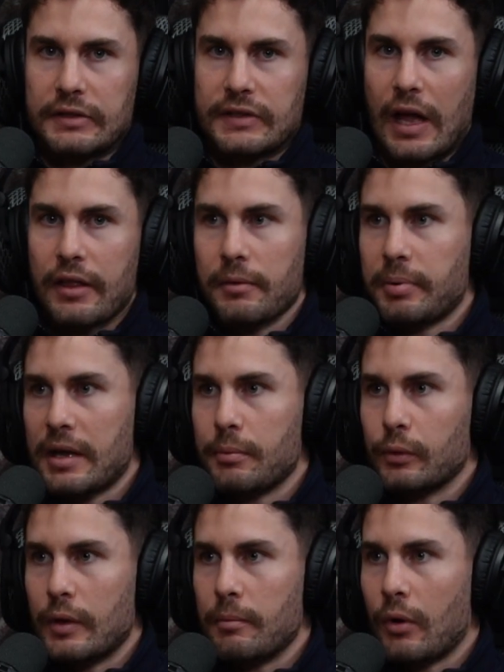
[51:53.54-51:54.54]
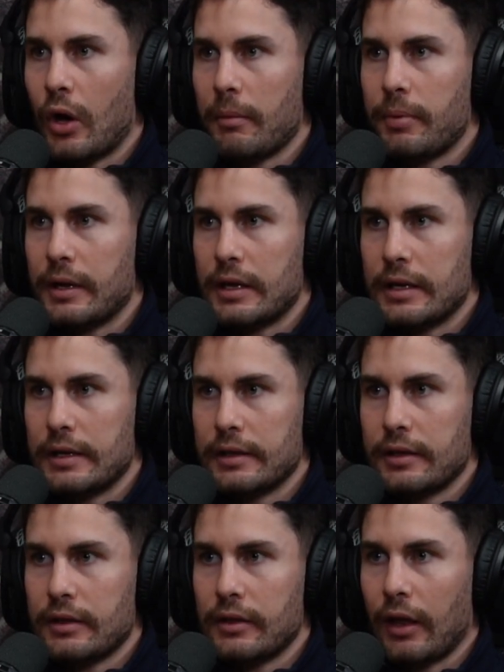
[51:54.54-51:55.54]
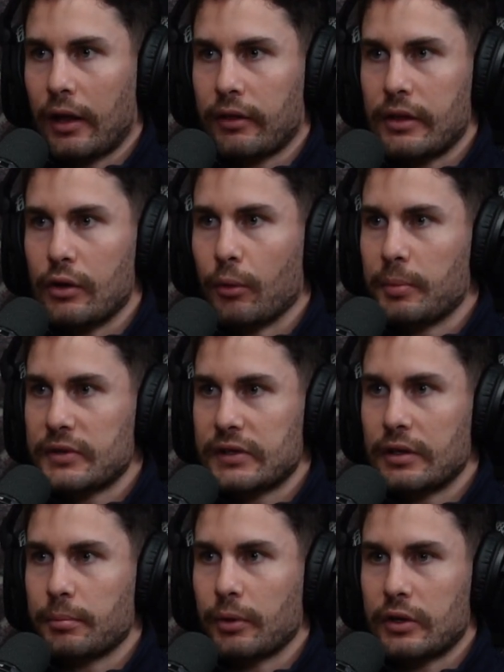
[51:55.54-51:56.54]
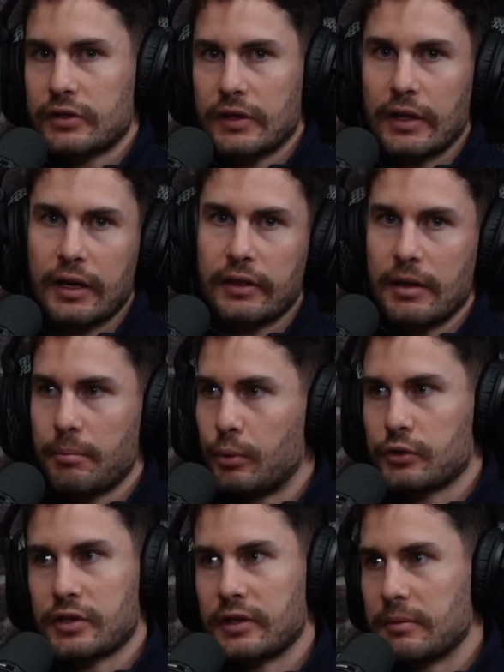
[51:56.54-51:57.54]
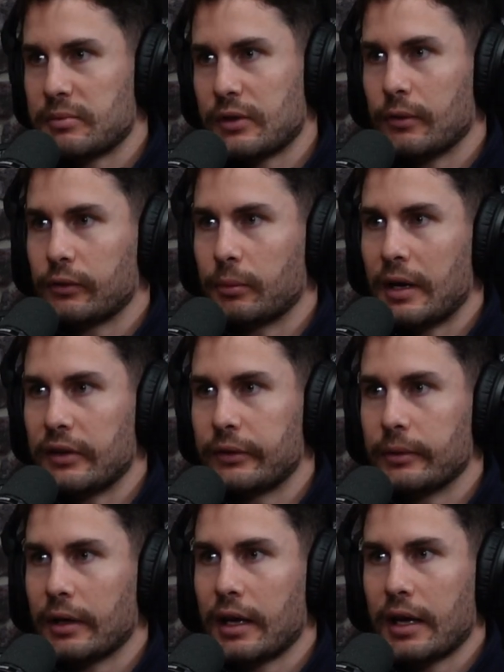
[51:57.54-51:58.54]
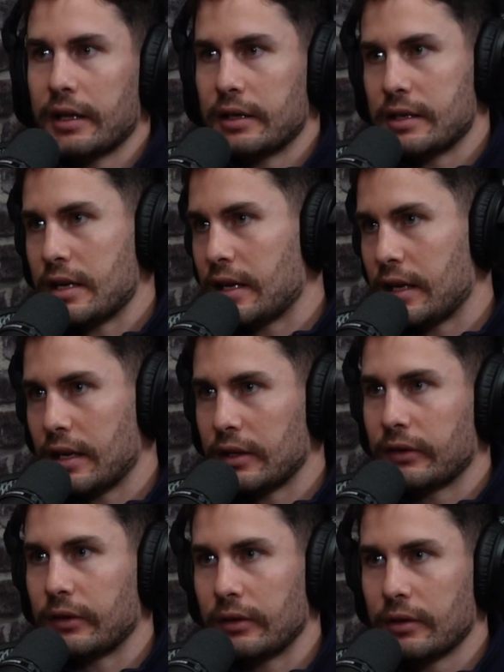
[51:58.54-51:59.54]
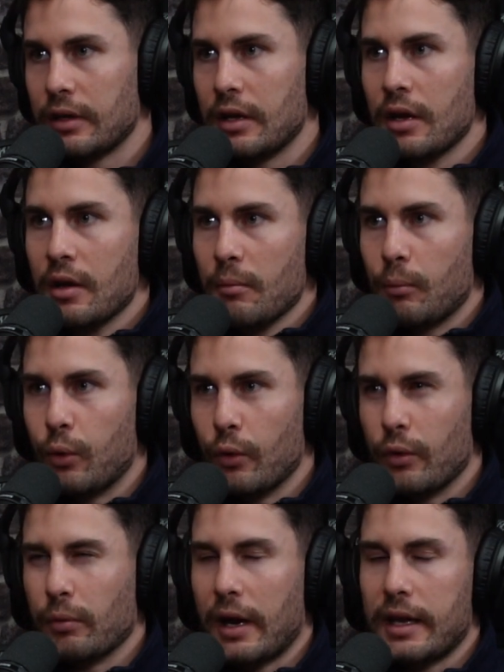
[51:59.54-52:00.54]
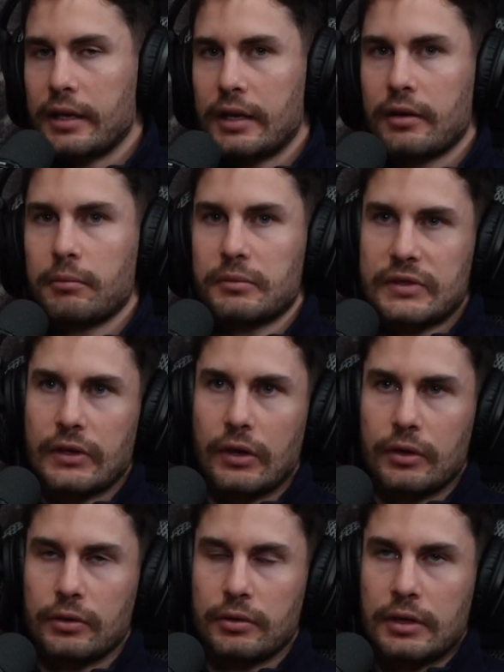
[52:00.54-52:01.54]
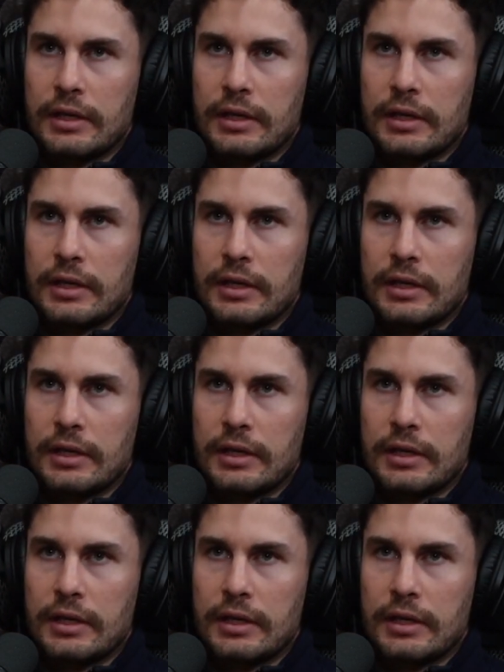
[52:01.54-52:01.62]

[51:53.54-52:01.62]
other people, it might be like the opposite approach to like they're pushing themselves way too hard and you need to pull the rein in them. So,